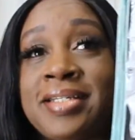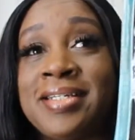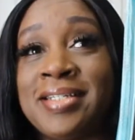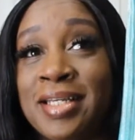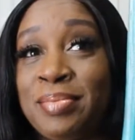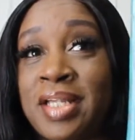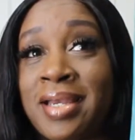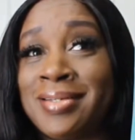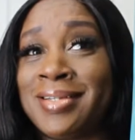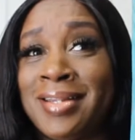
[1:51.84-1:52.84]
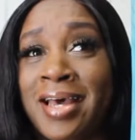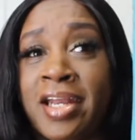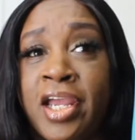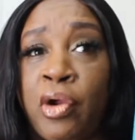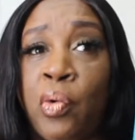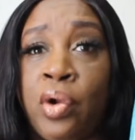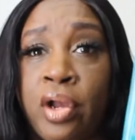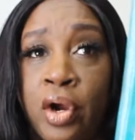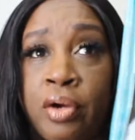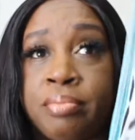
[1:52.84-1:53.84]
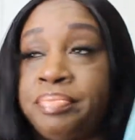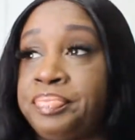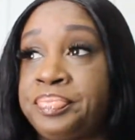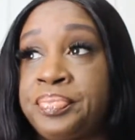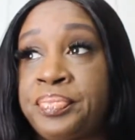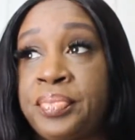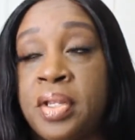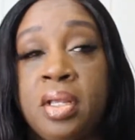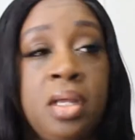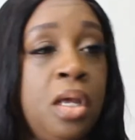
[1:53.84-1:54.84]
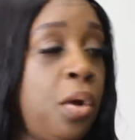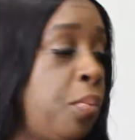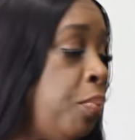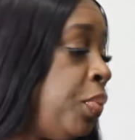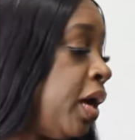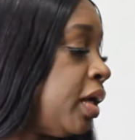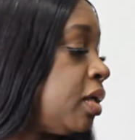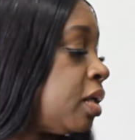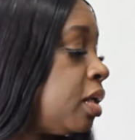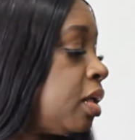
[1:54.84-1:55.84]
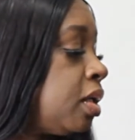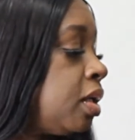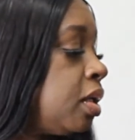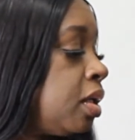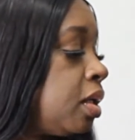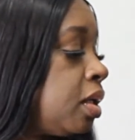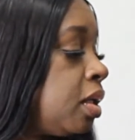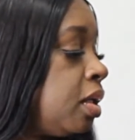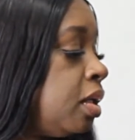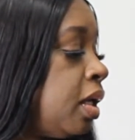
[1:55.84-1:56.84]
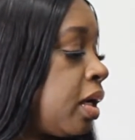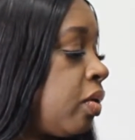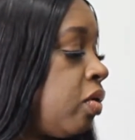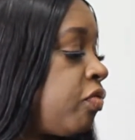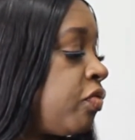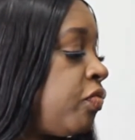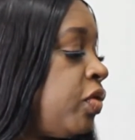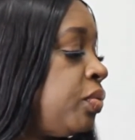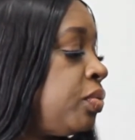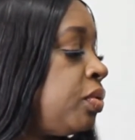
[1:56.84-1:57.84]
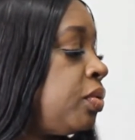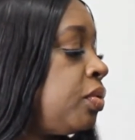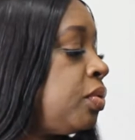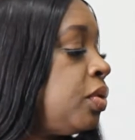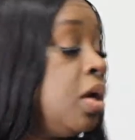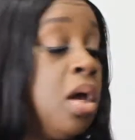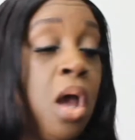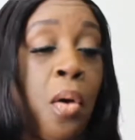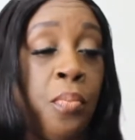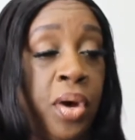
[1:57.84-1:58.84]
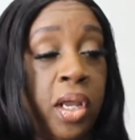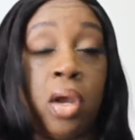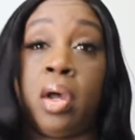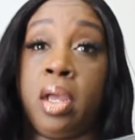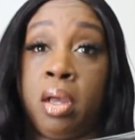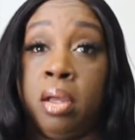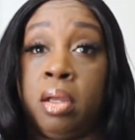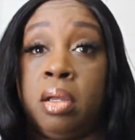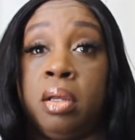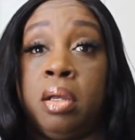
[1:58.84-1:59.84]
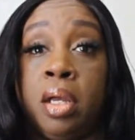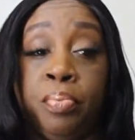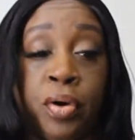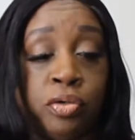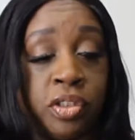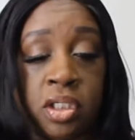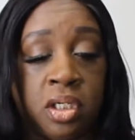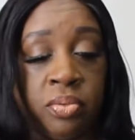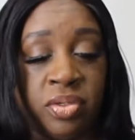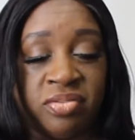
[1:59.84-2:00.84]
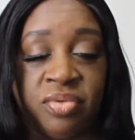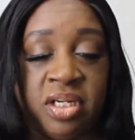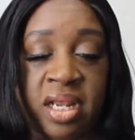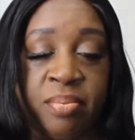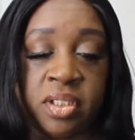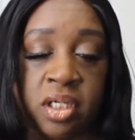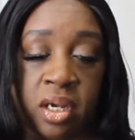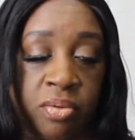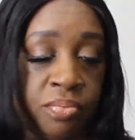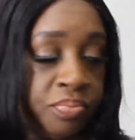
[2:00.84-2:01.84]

it seems like there's a lot of hair on her. But, knock it off, phone. But, in person, it wasn't really that much hair.